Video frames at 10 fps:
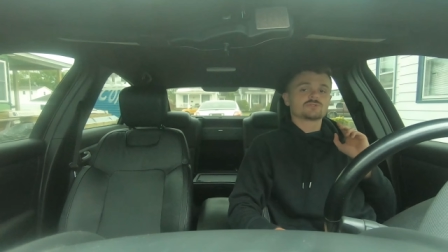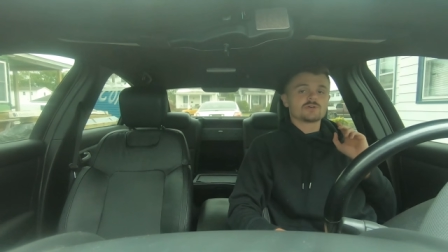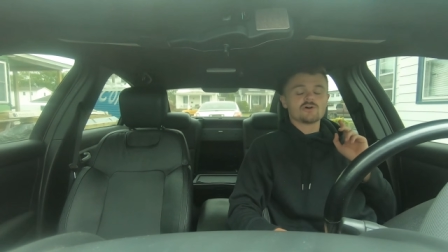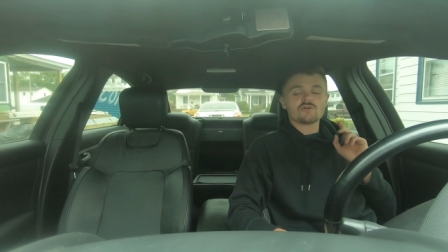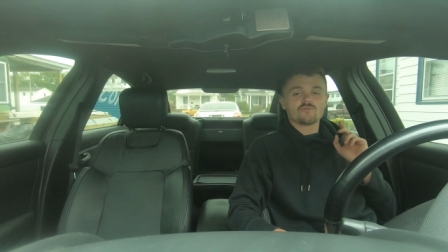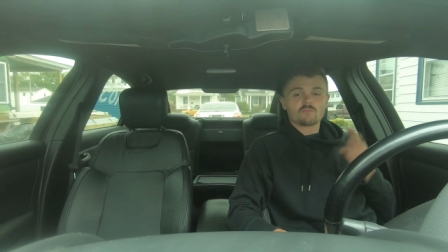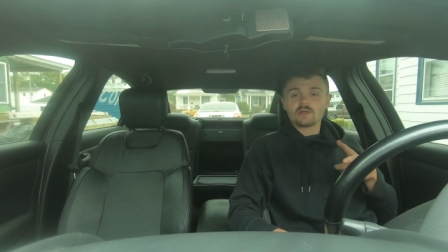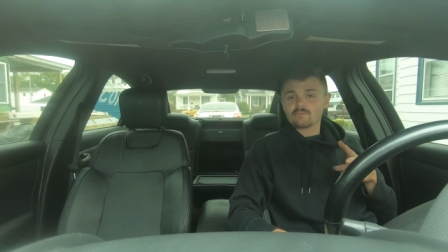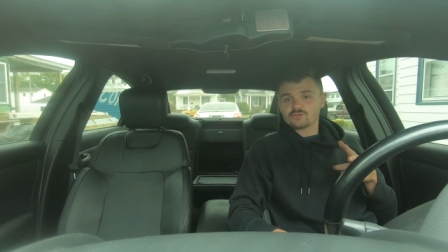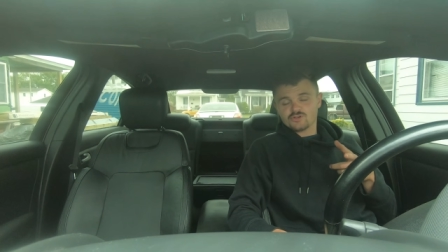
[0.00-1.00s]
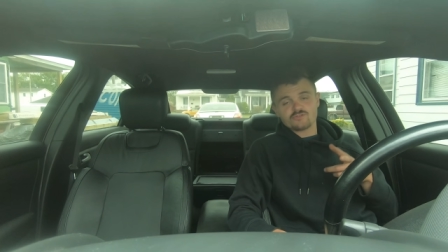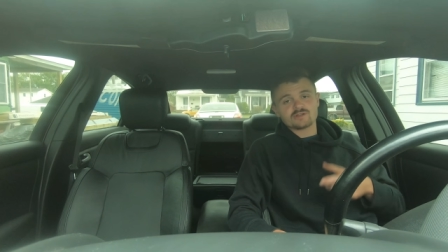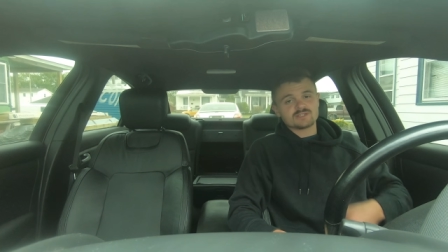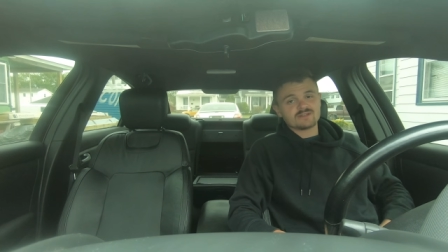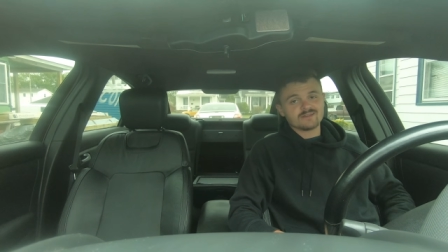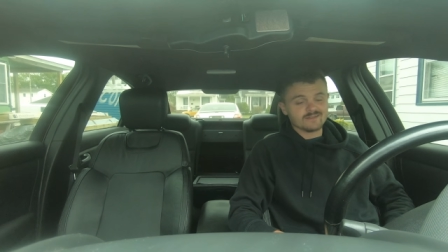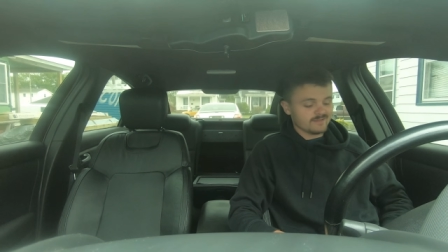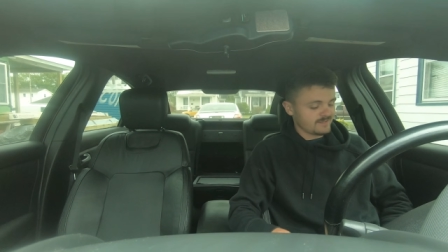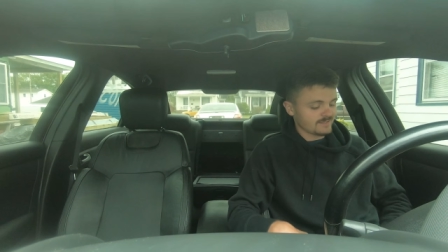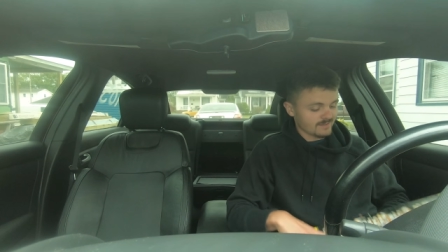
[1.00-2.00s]
So for my number 2 reason
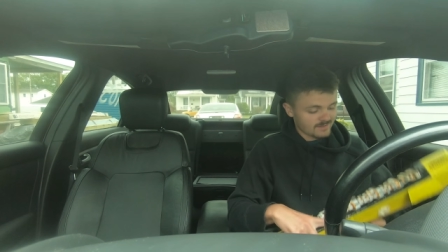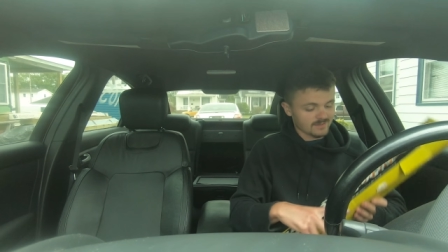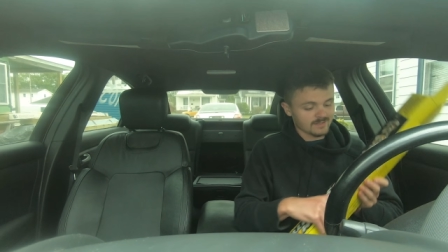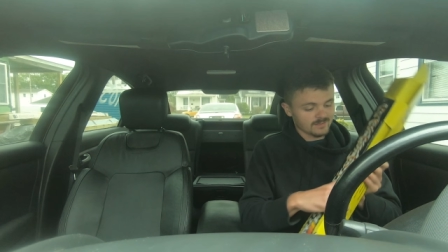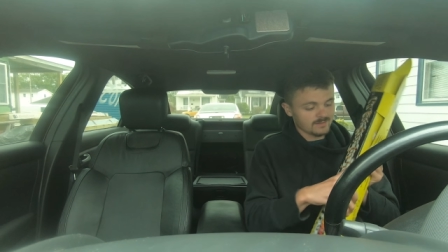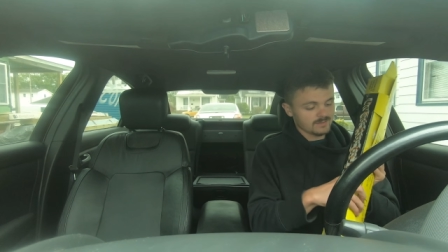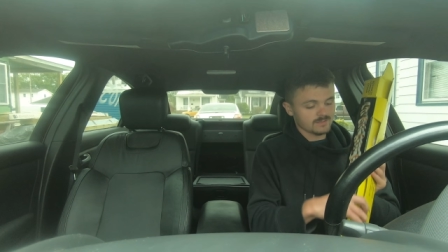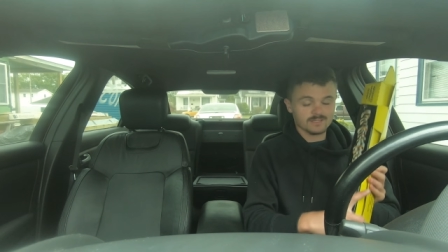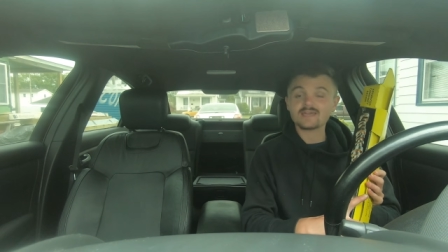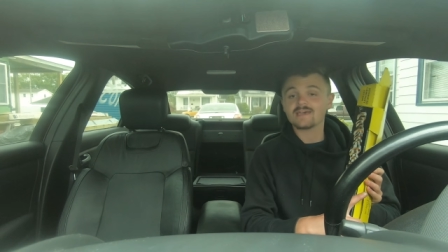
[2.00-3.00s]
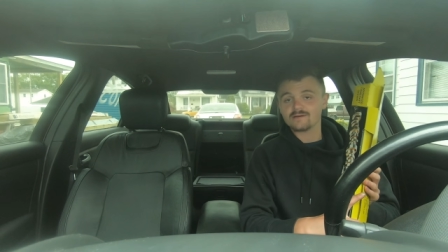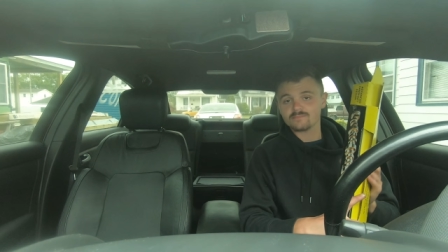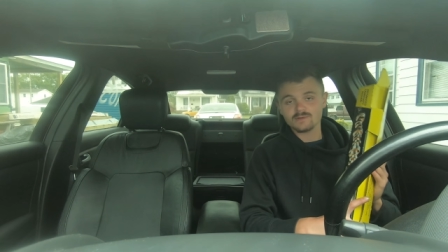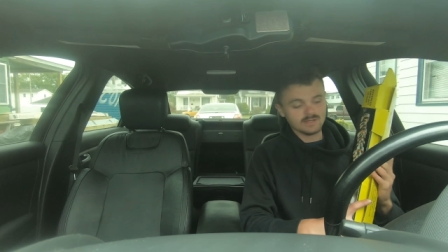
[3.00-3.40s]
is the cam.